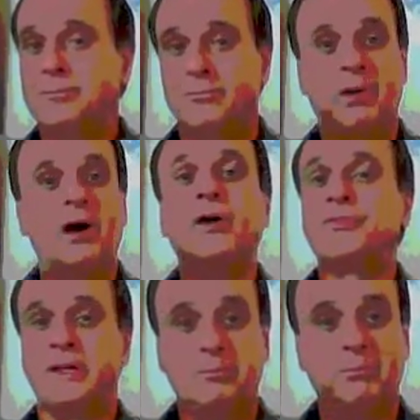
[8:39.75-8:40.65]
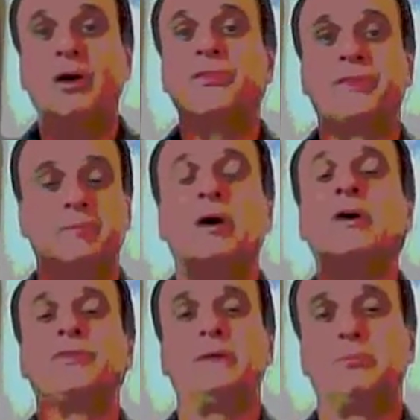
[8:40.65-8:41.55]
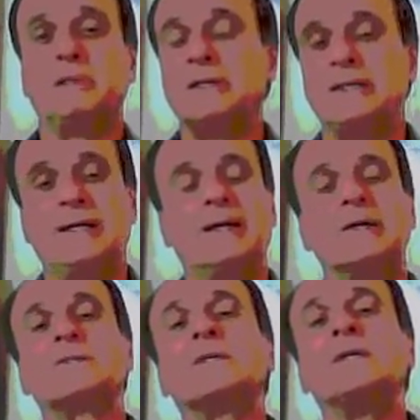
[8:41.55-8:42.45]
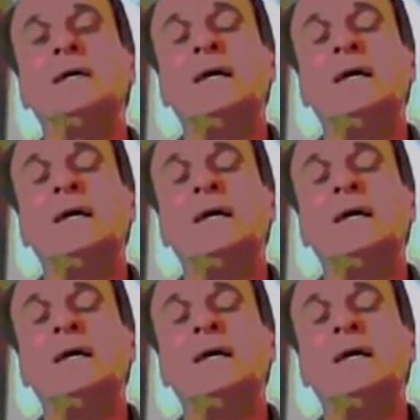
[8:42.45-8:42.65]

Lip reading: multi-billionaires.